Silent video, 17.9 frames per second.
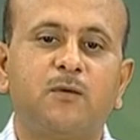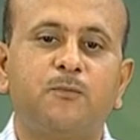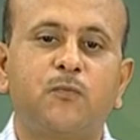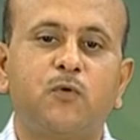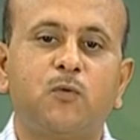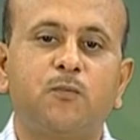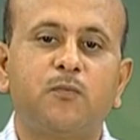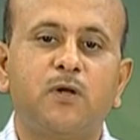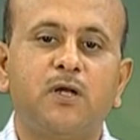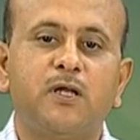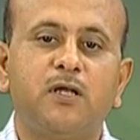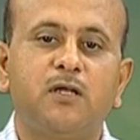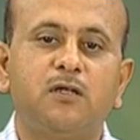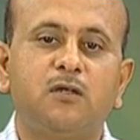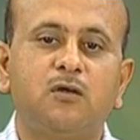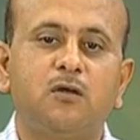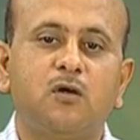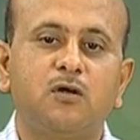
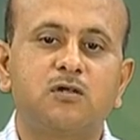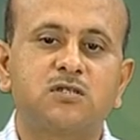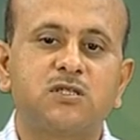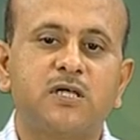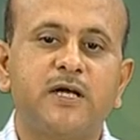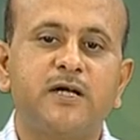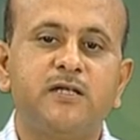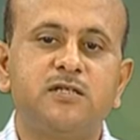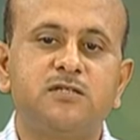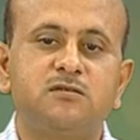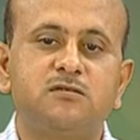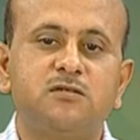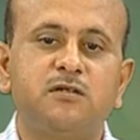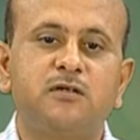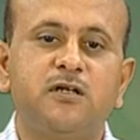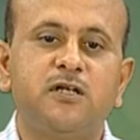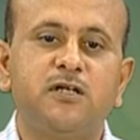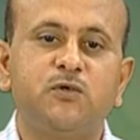propylene oxide is
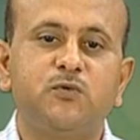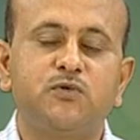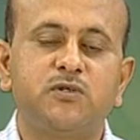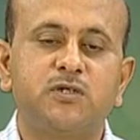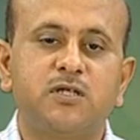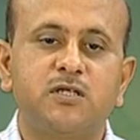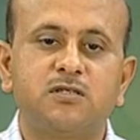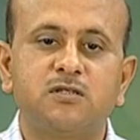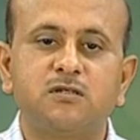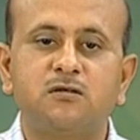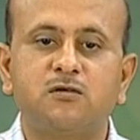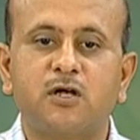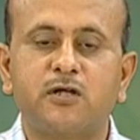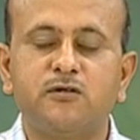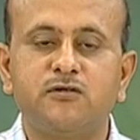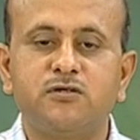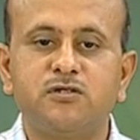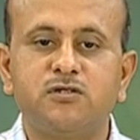generally used as a
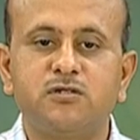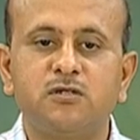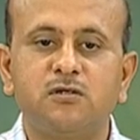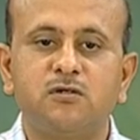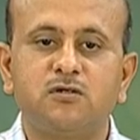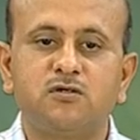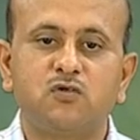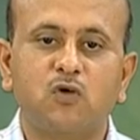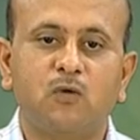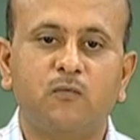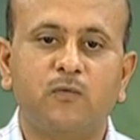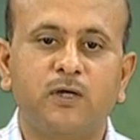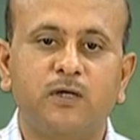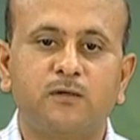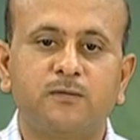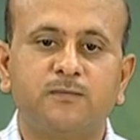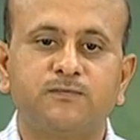transition solvent.